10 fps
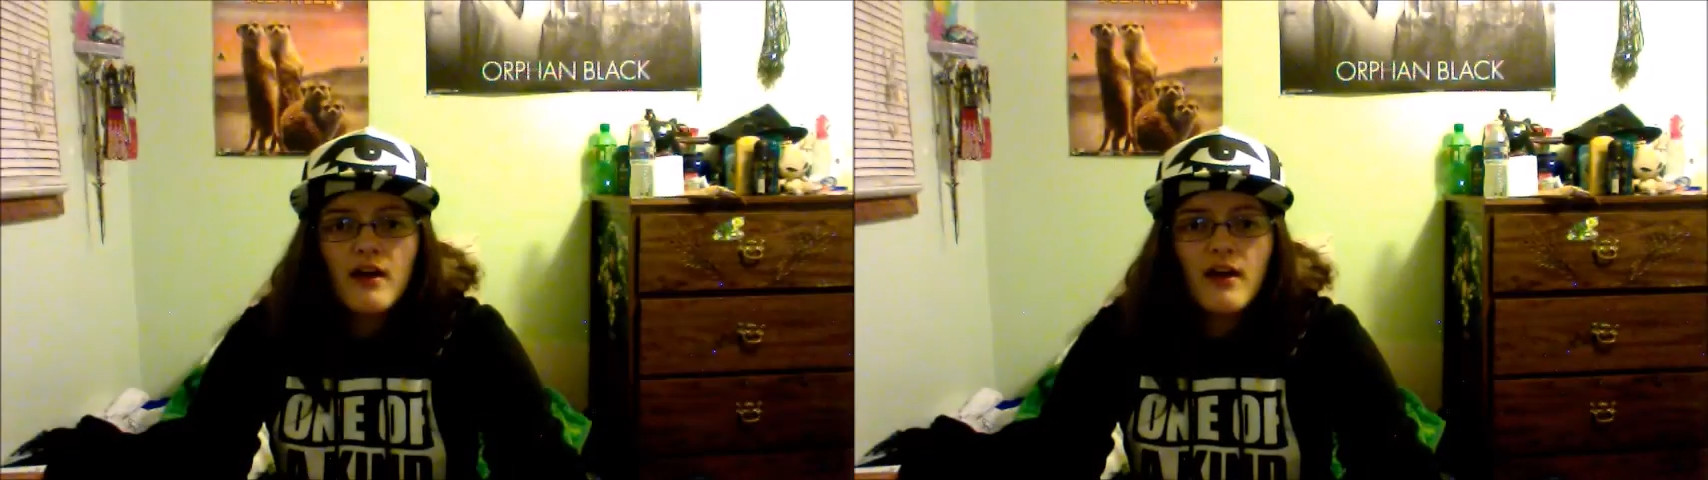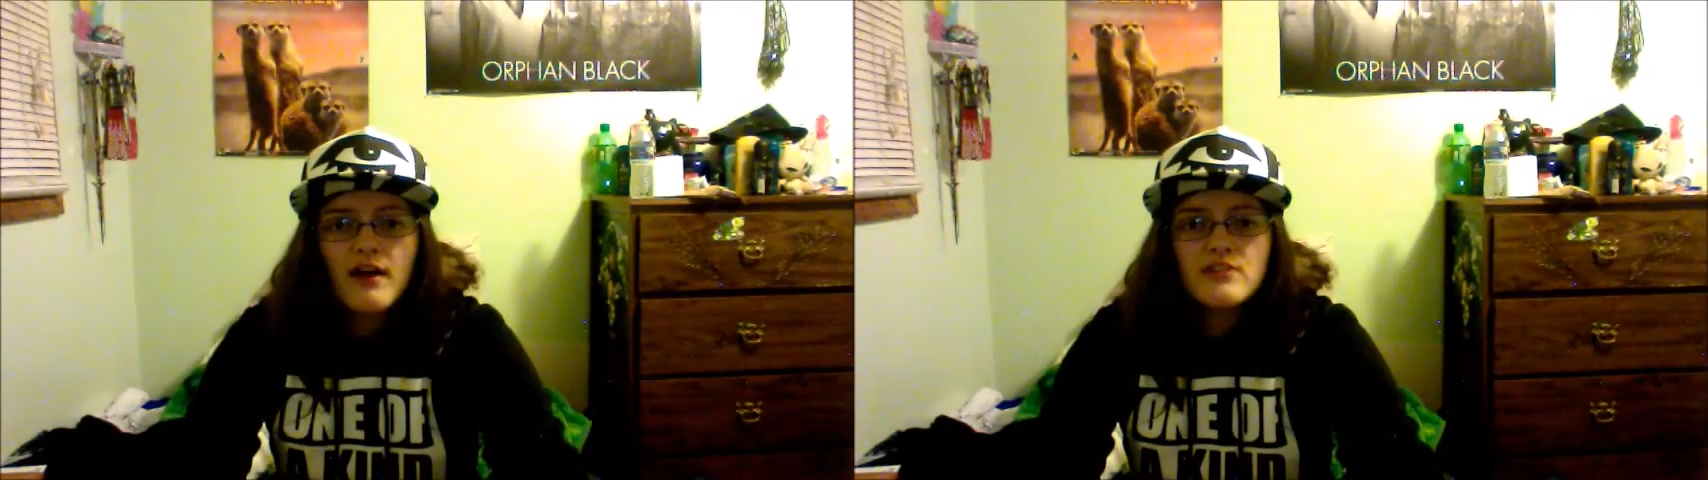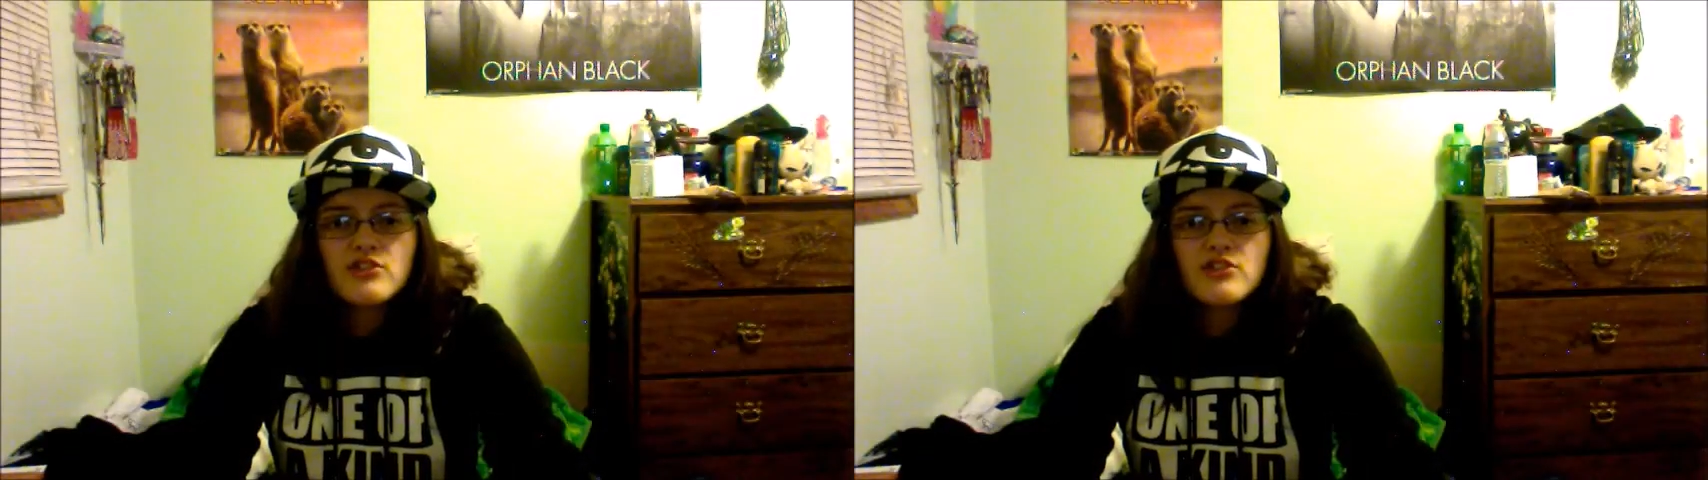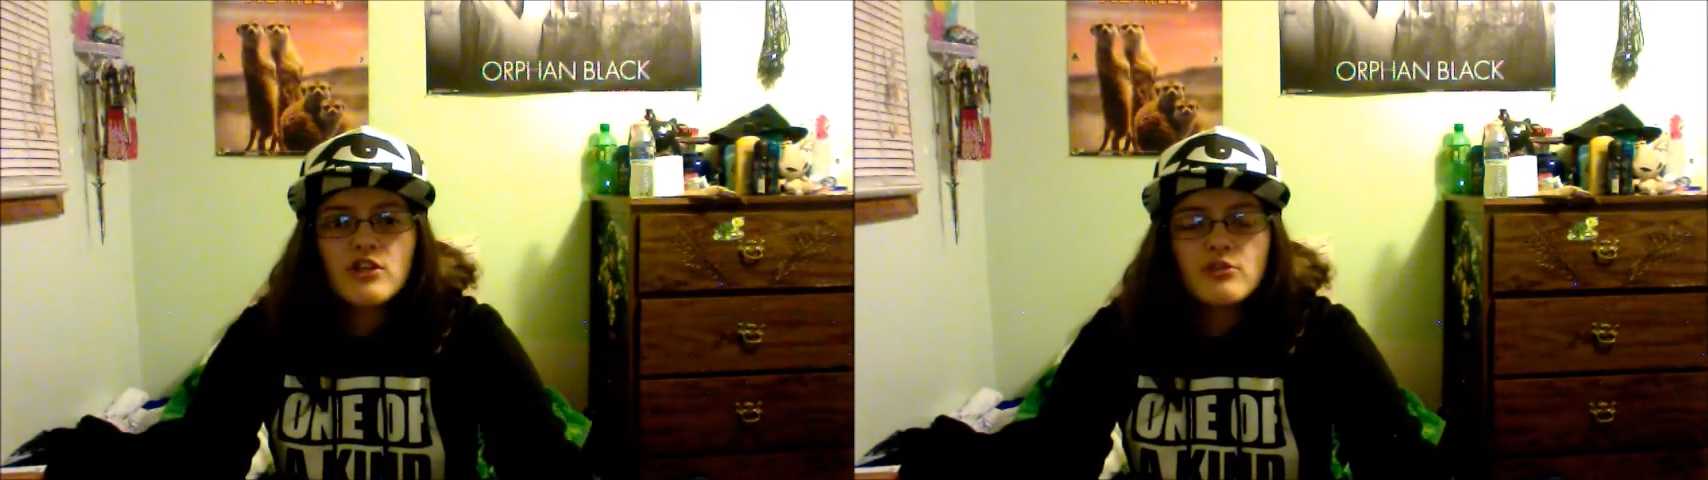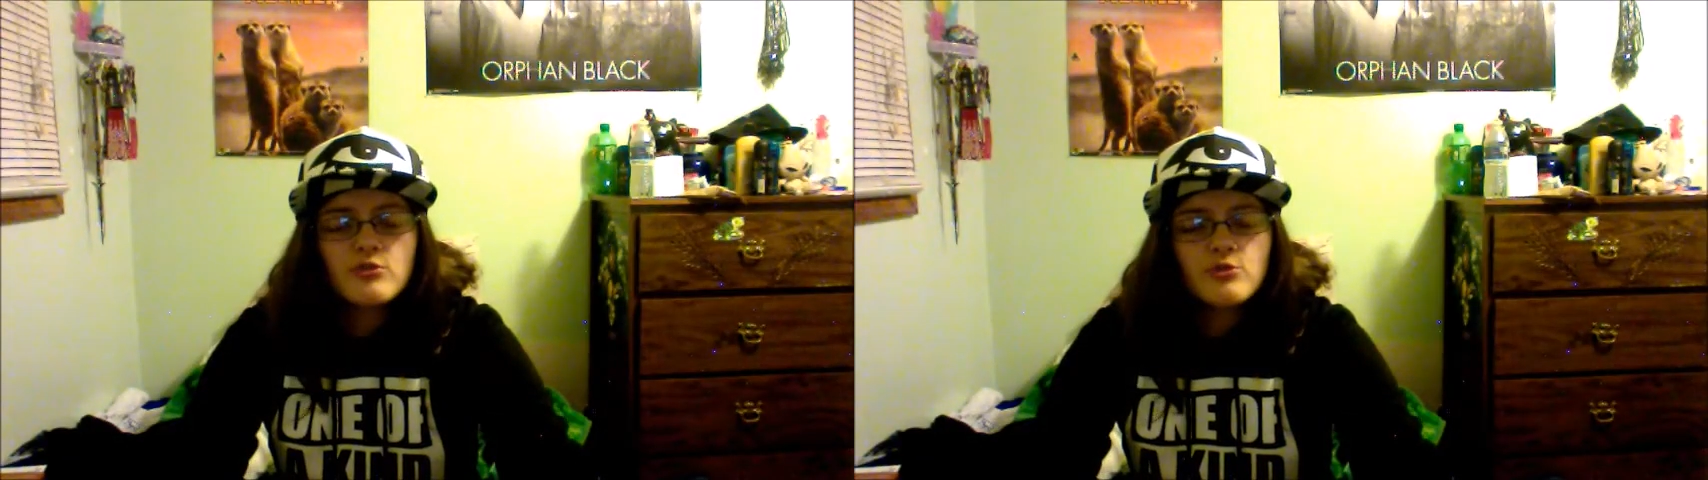as gender
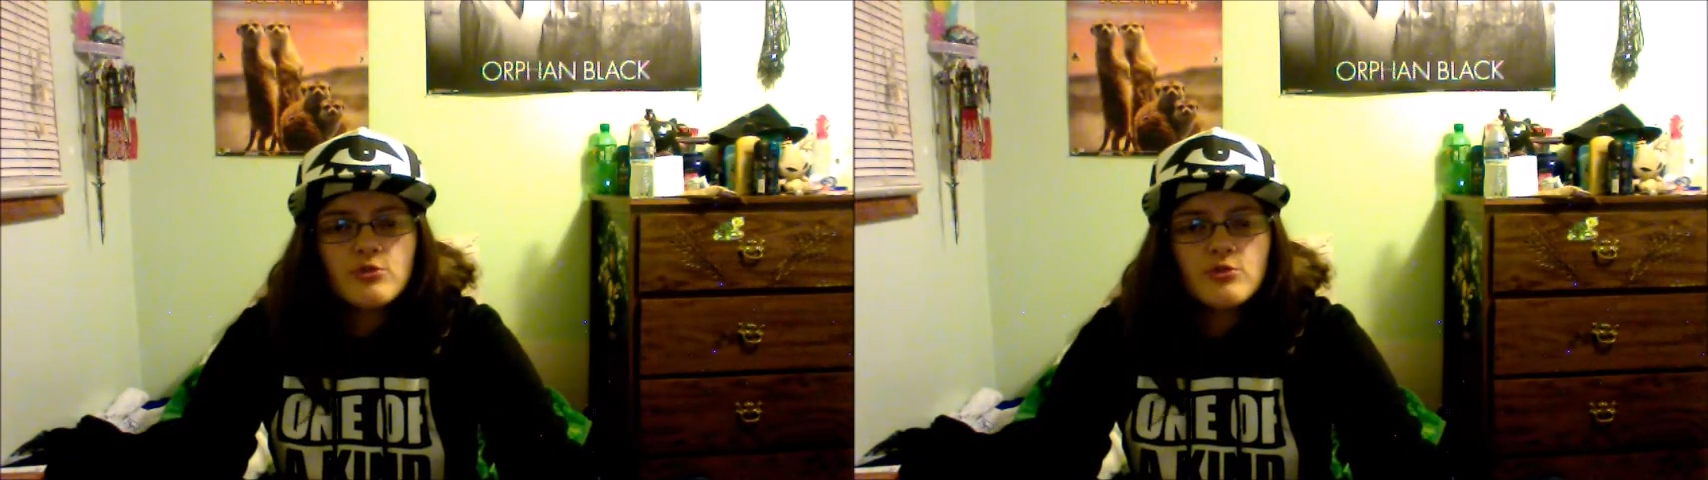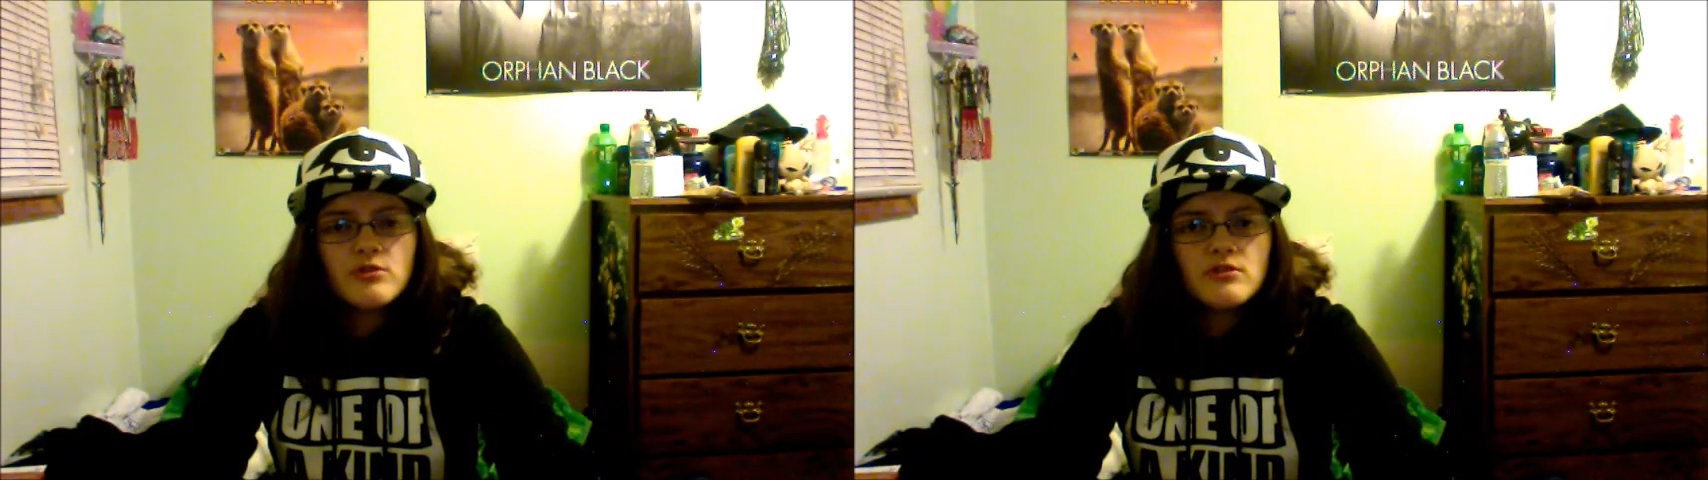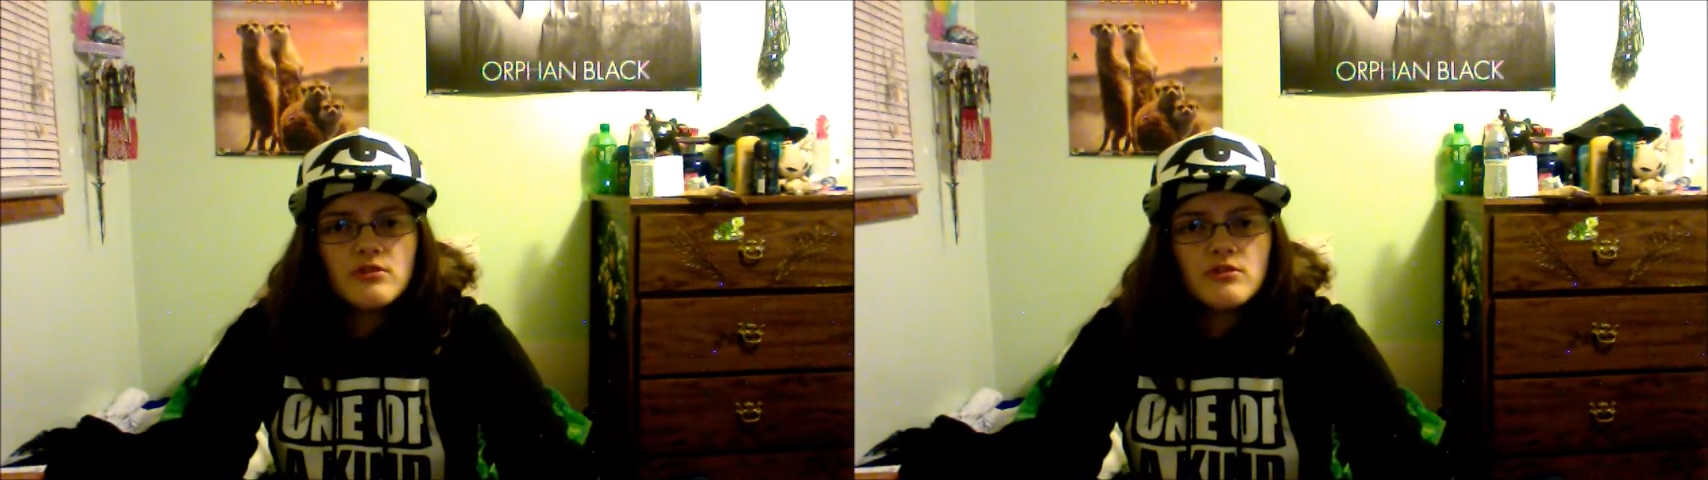neutral